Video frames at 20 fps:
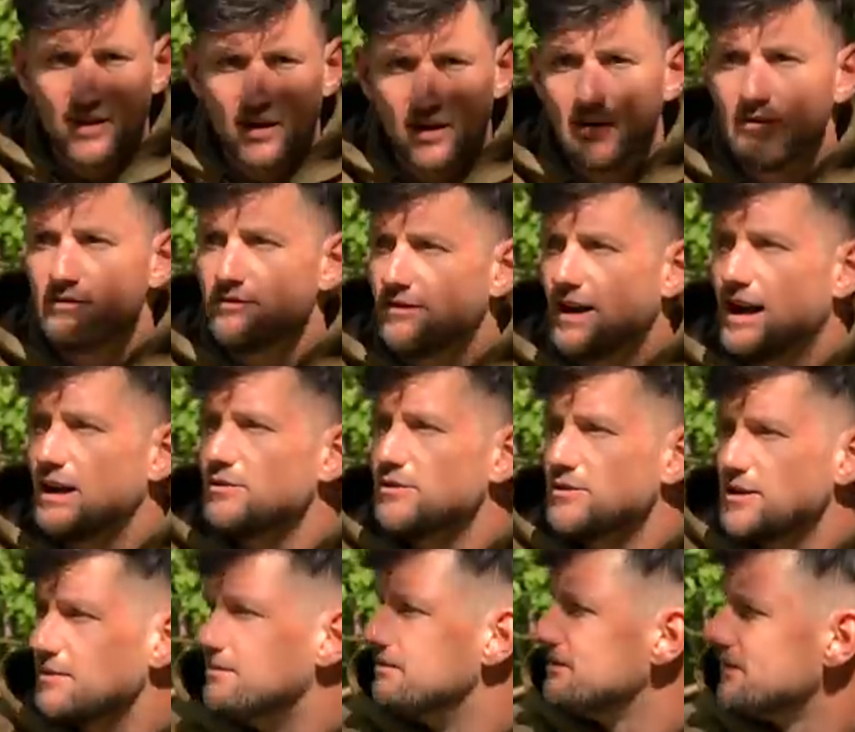I
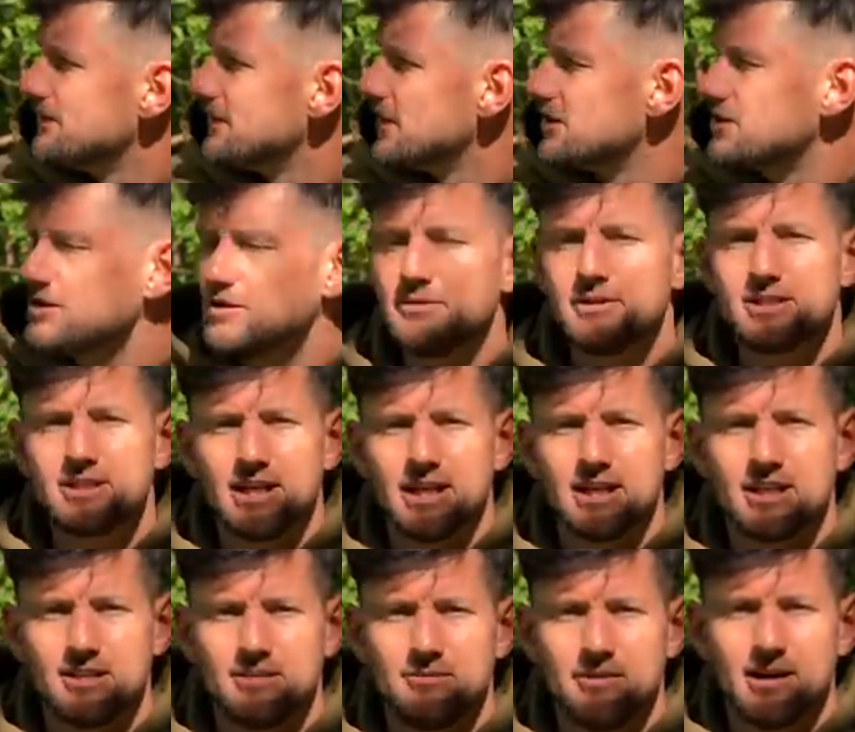found them. I knew
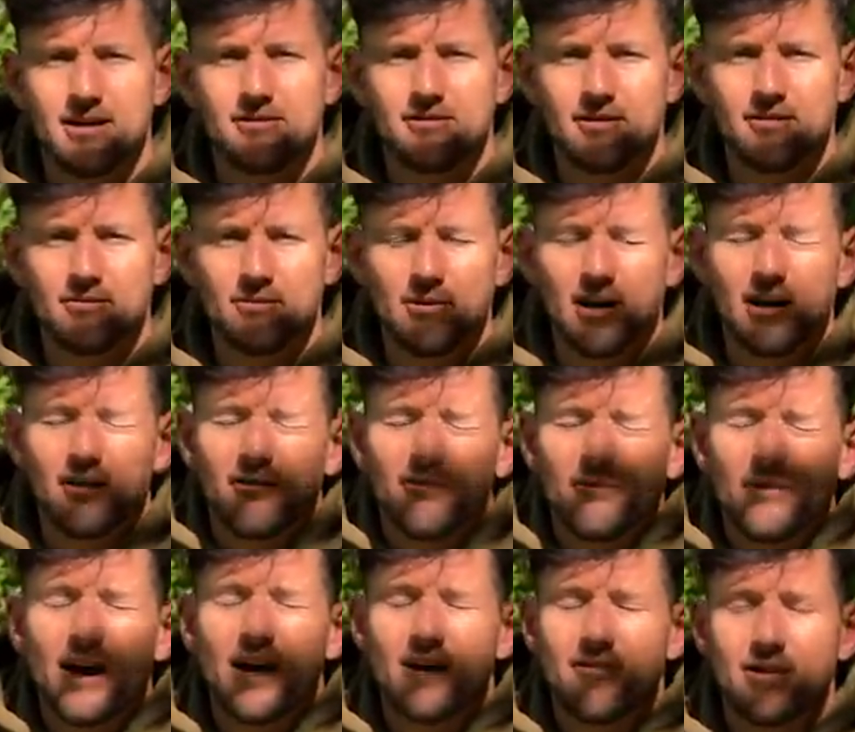exactly where
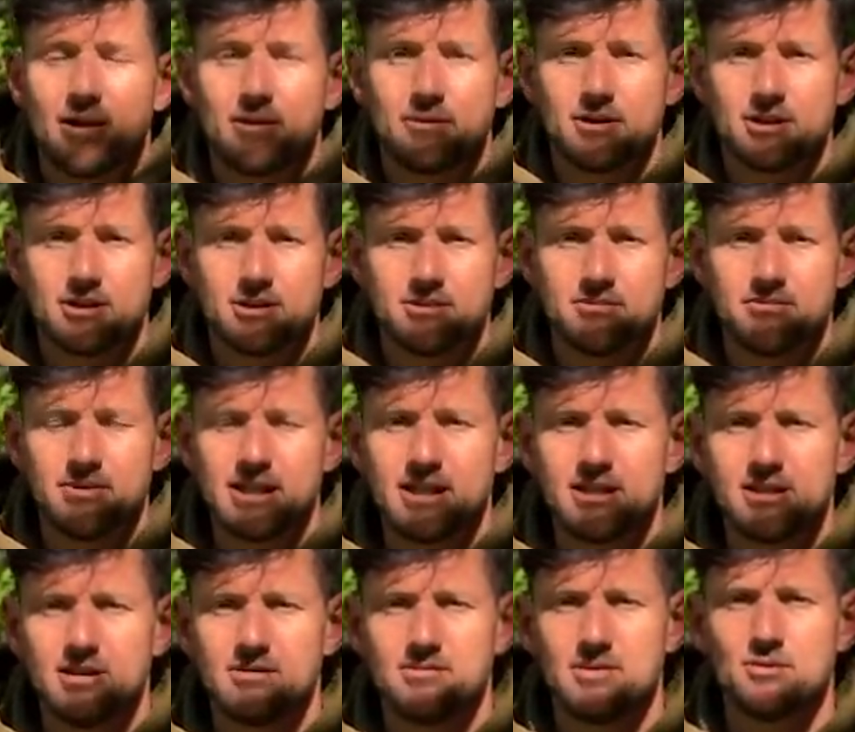they were going to be.
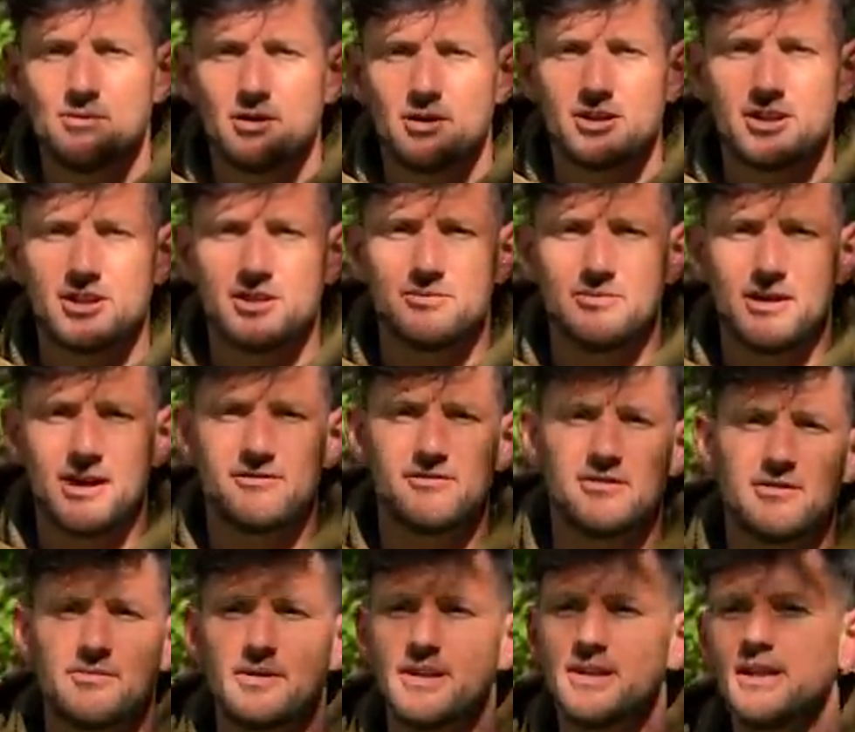You know, I've been watching the
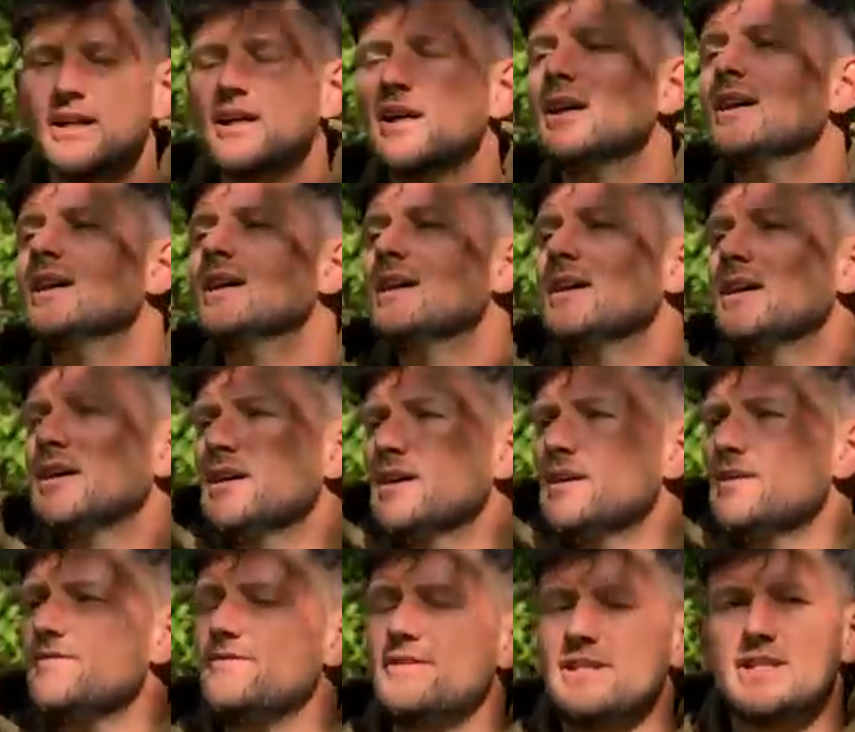weather. I've been
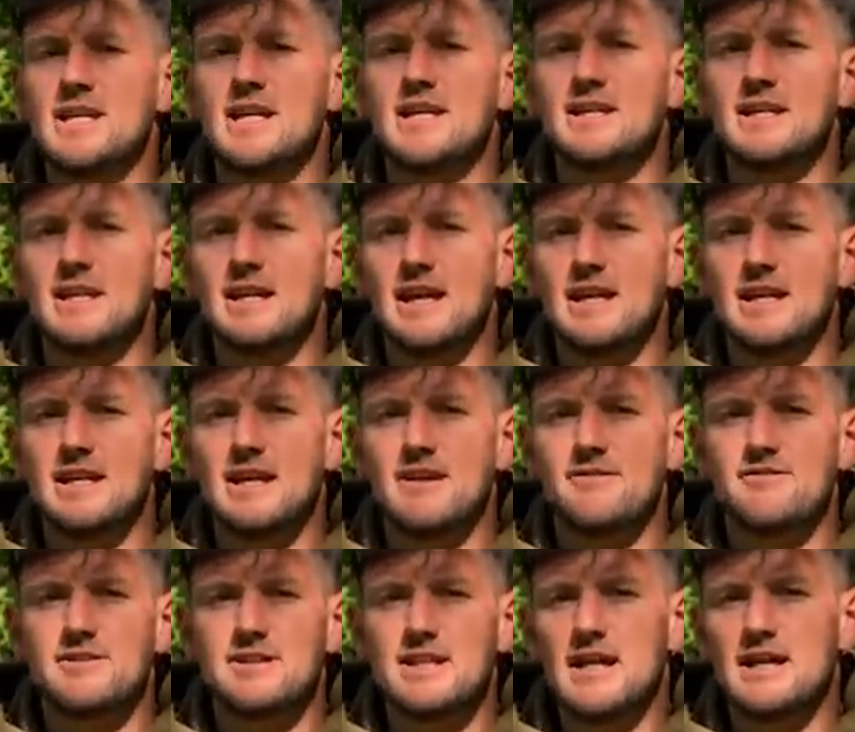visiting the lake
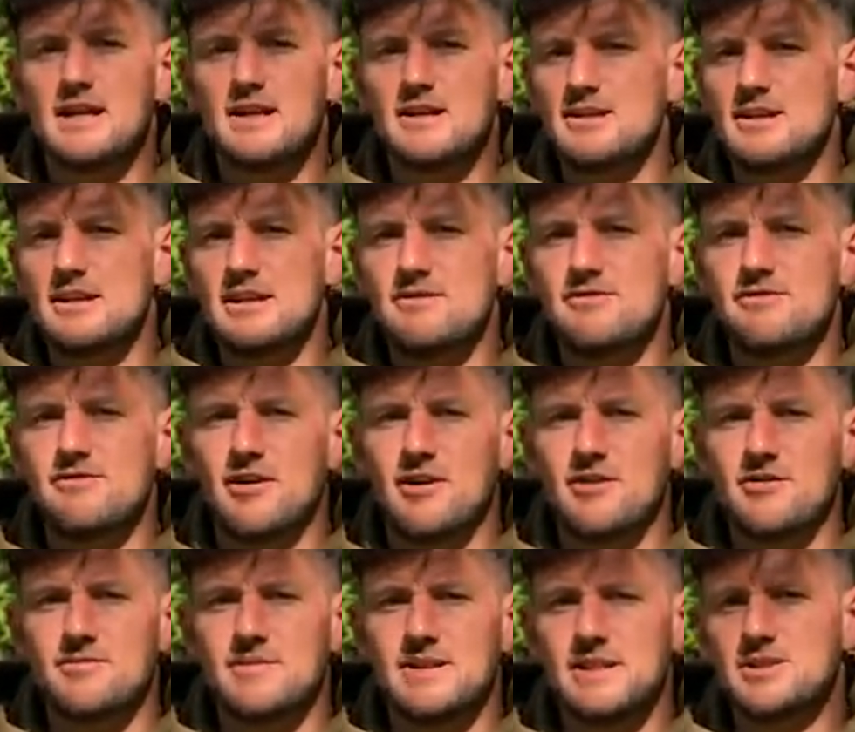every day. I only live
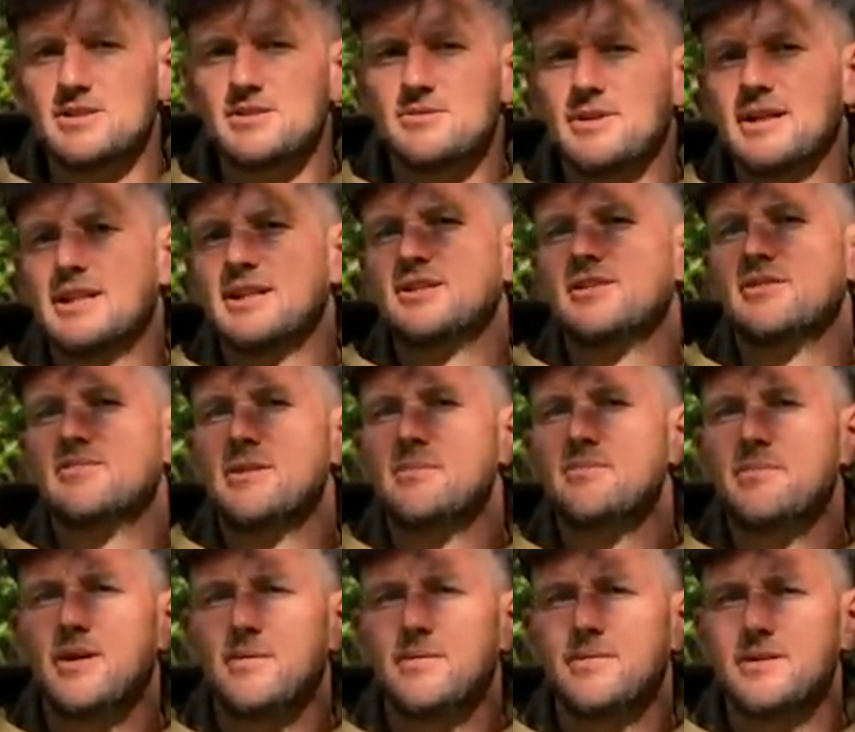5 minutes away, so I've
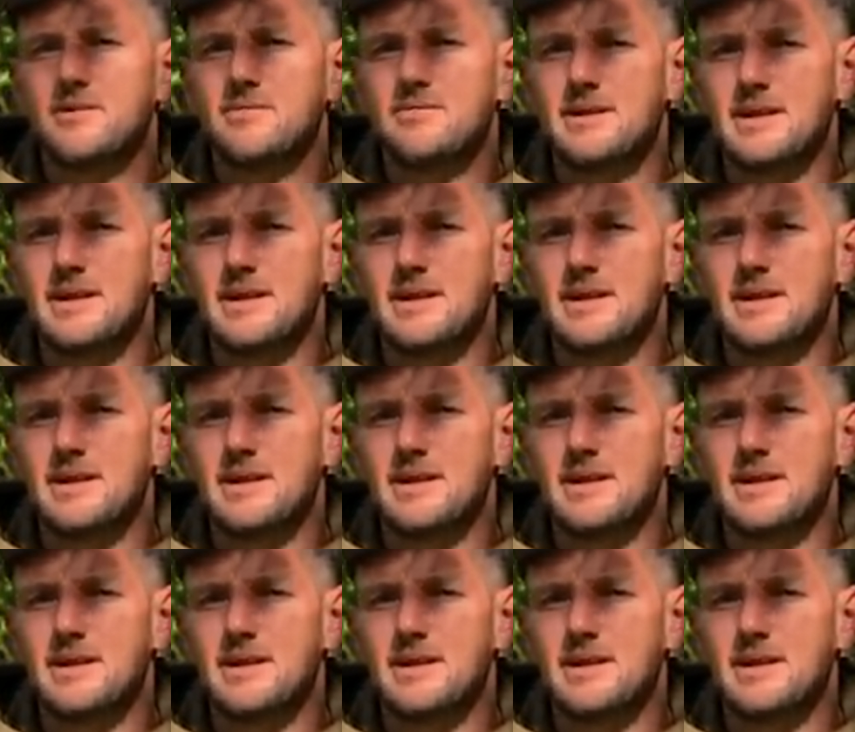been popping up